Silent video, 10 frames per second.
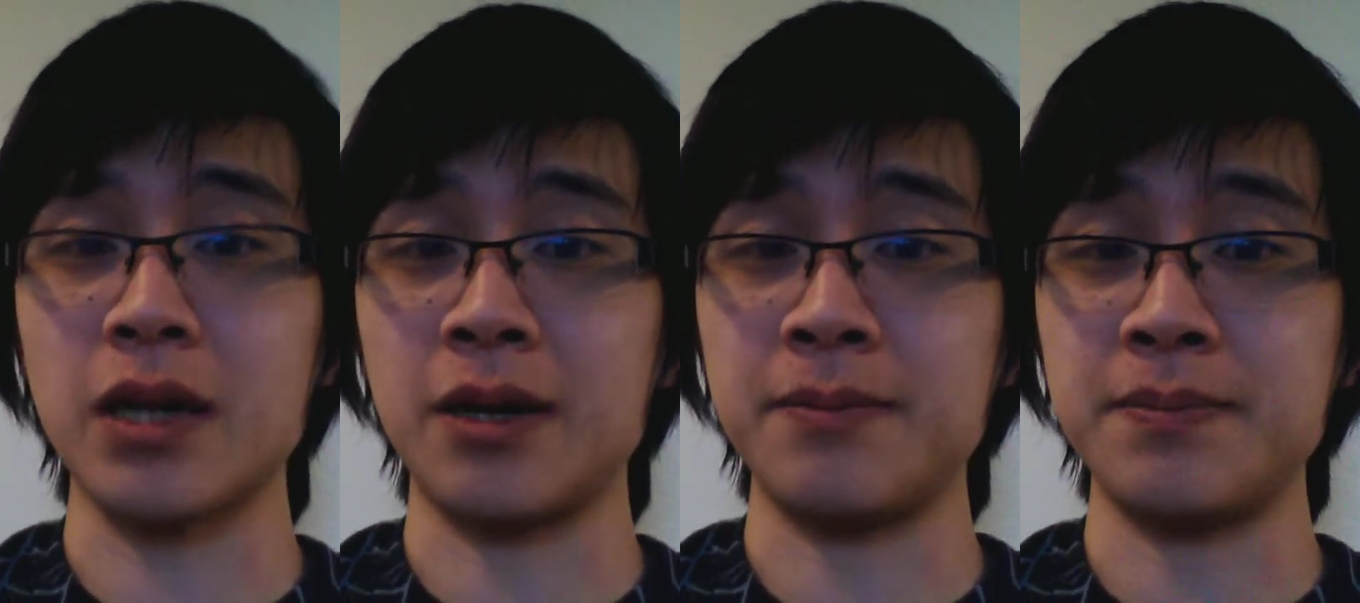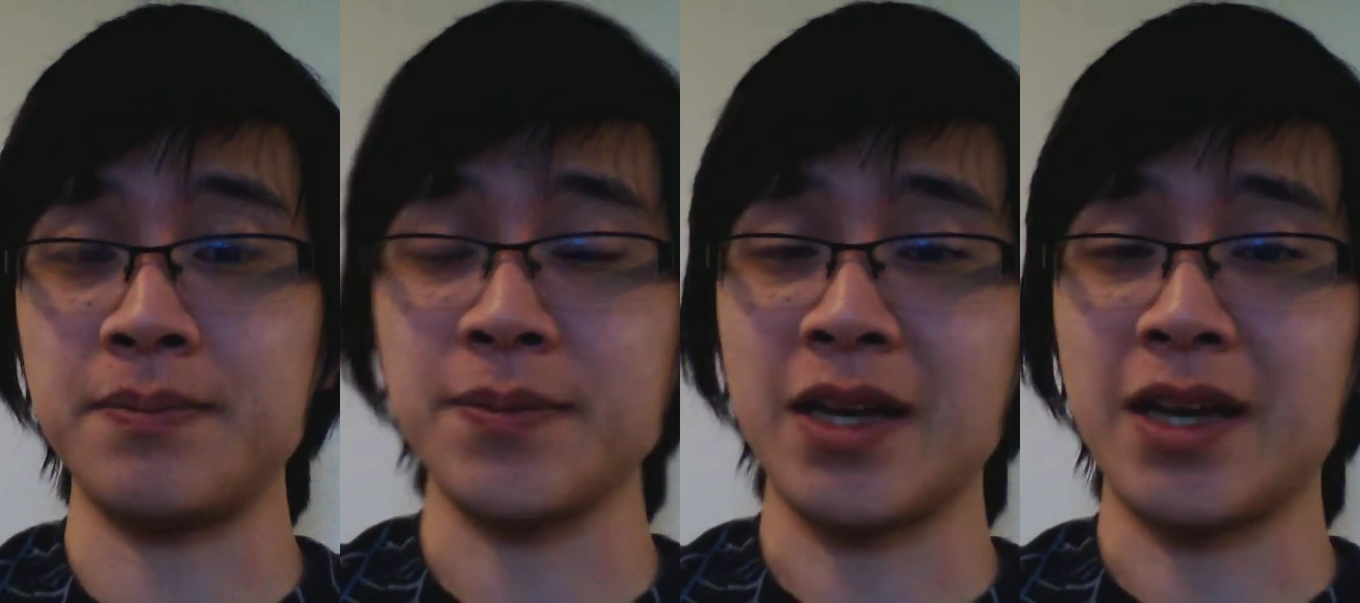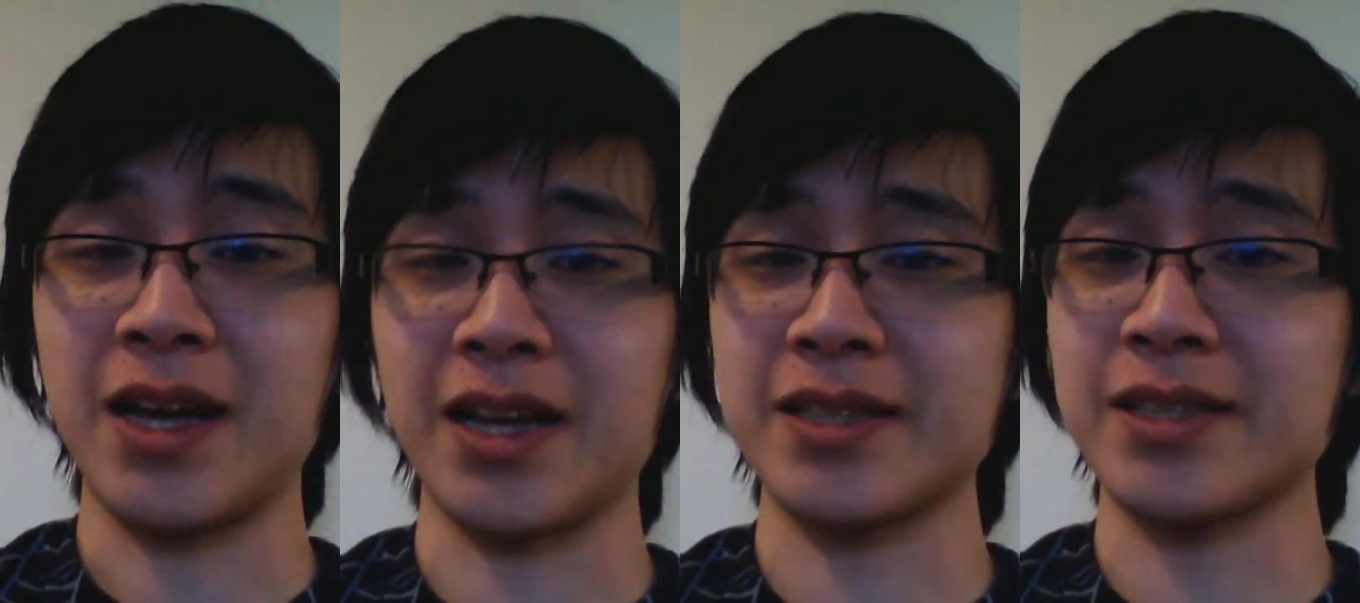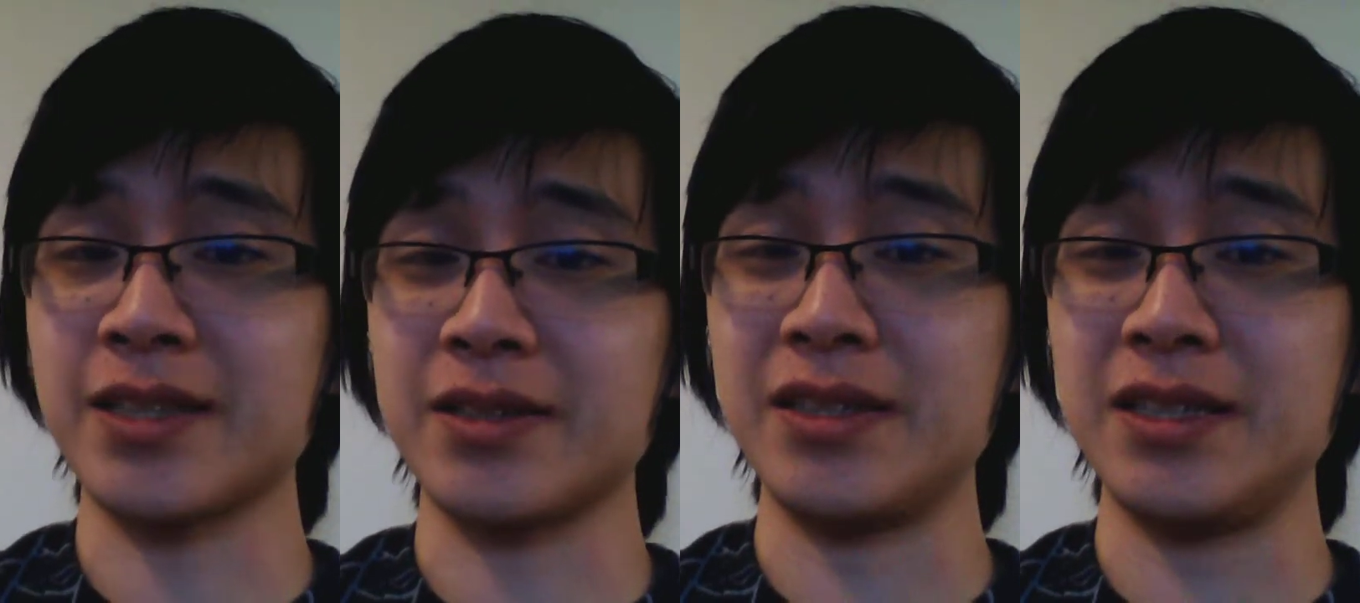I guess
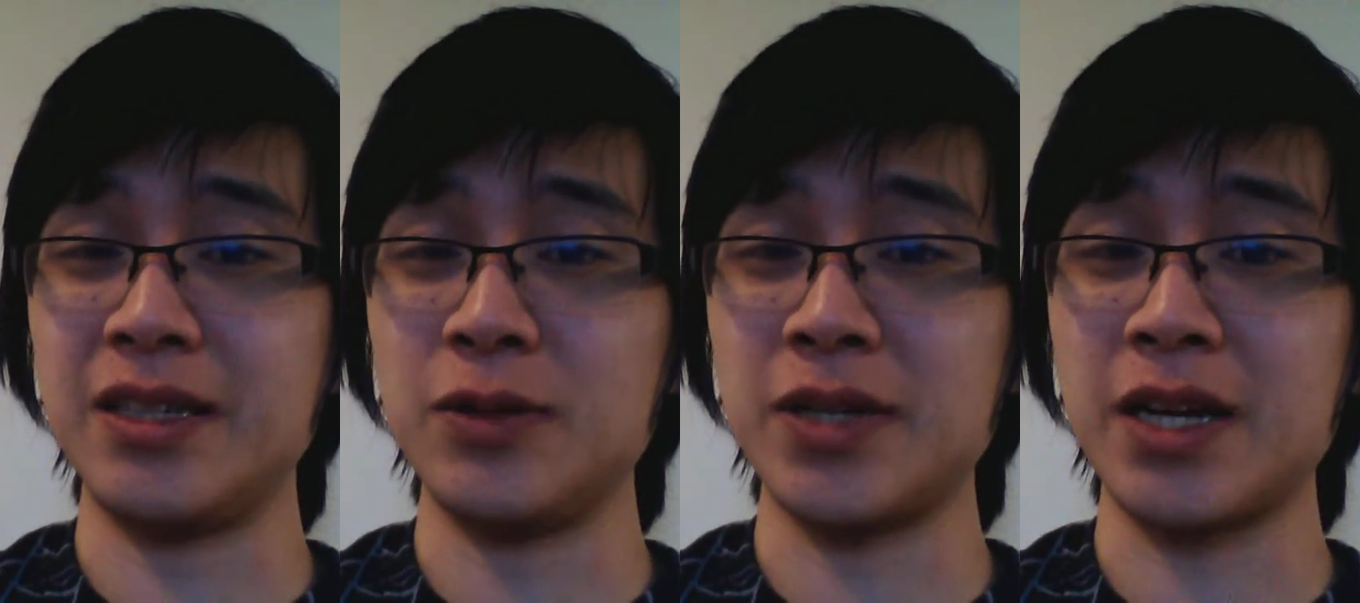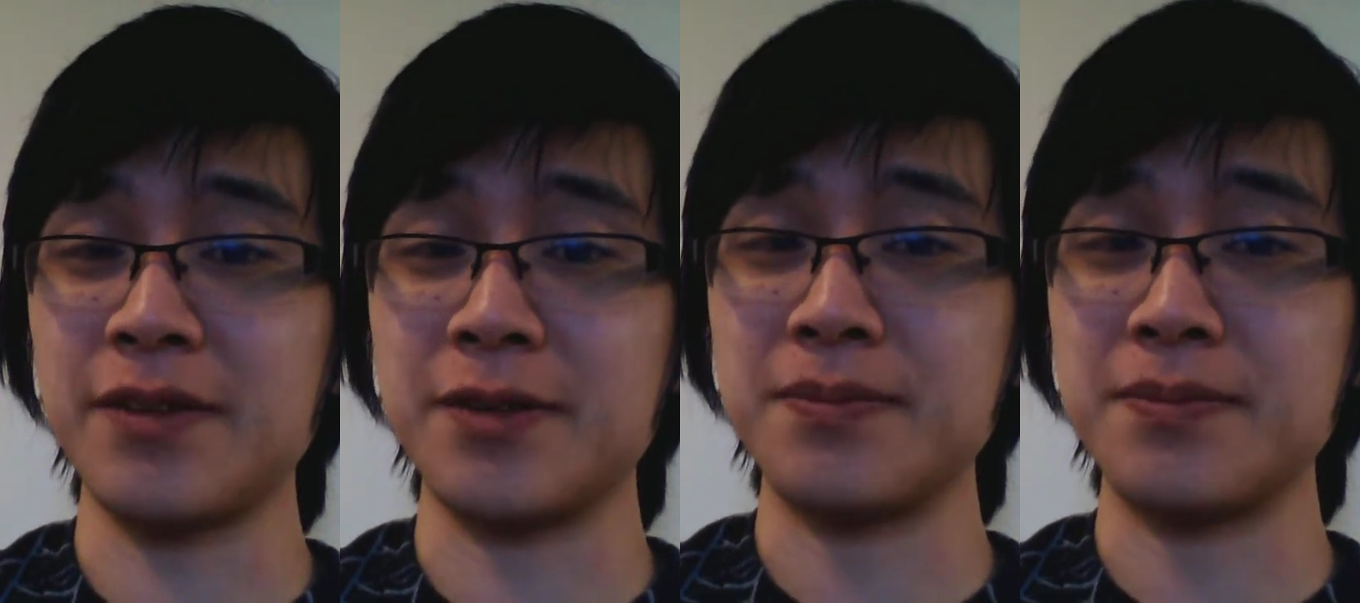I'll see you whenever.